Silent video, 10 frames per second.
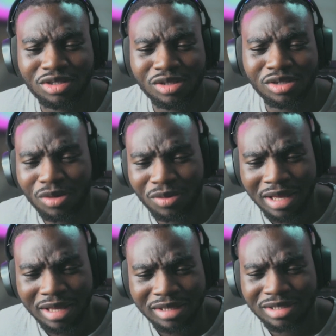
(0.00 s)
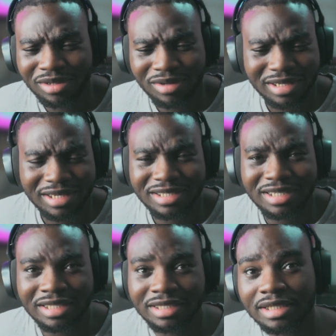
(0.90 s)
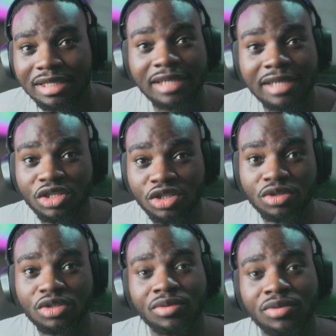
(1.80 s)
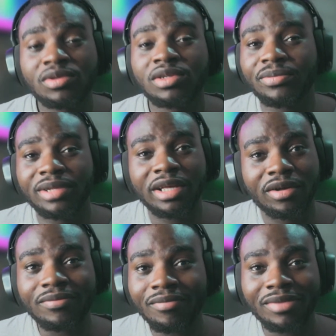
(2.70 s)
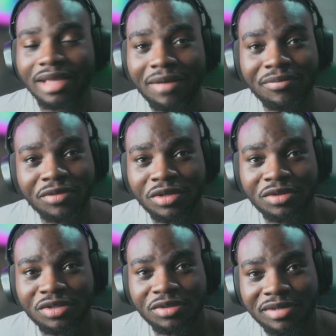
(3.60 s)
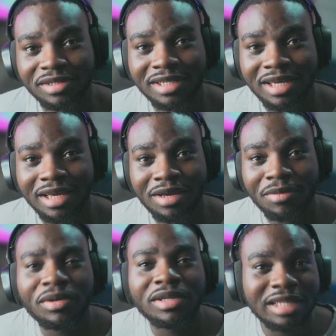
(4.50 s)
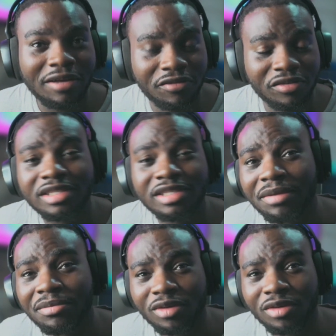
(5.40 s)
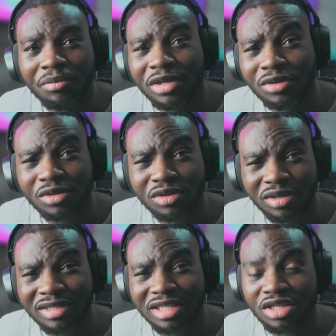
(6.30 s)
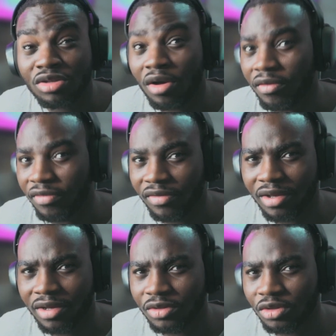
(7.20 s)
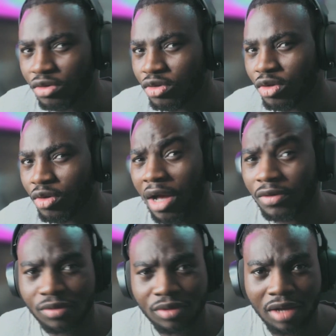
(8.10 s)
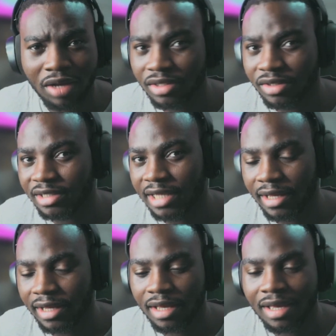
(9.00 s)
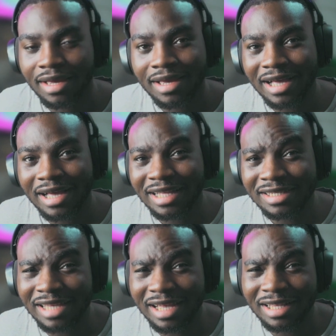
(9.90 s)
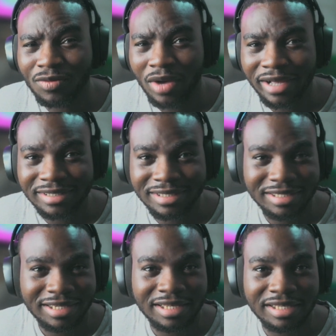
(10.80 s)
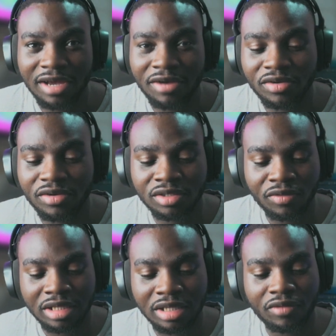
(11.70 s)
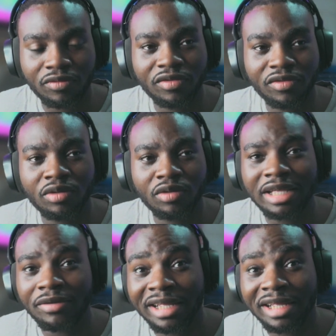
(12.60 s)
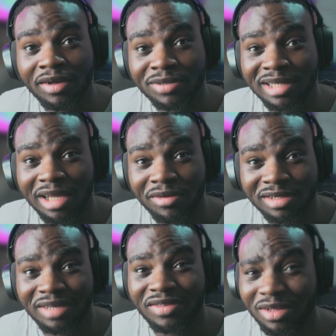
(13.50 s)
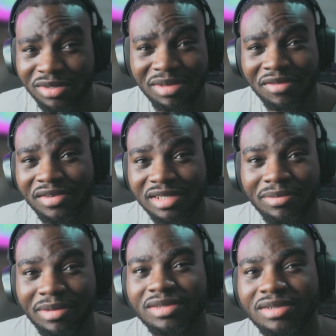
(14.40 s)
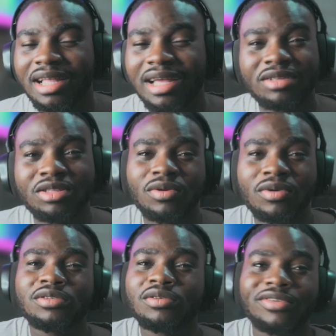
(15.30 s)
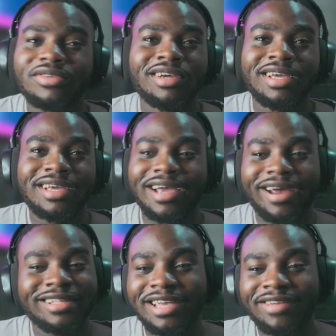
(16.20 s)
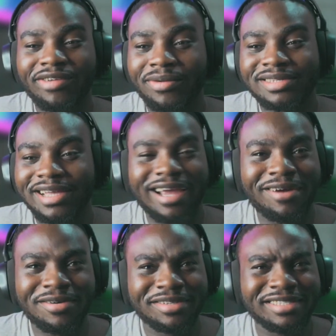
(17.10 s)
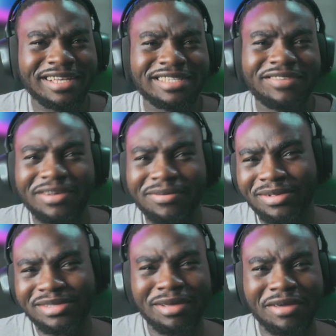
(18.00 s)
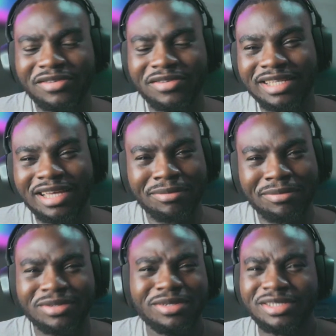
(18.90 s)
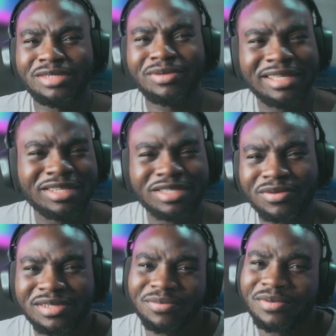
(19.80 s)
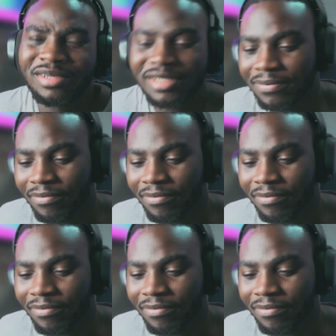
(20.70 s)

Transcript: slow, sluggish. And these guys are used to it. This is what they play on. I'm not used to it. But then that first game got me used to it enough to know how to counter-attack. And that's exactly why I did against Arox. You know, when I knew I was playing Arox and after losing my first game, I was really like, no way, it's over. I already gave up. I was like, Arox next after I lose my first game. I'm going to lose this one again, so what's the point?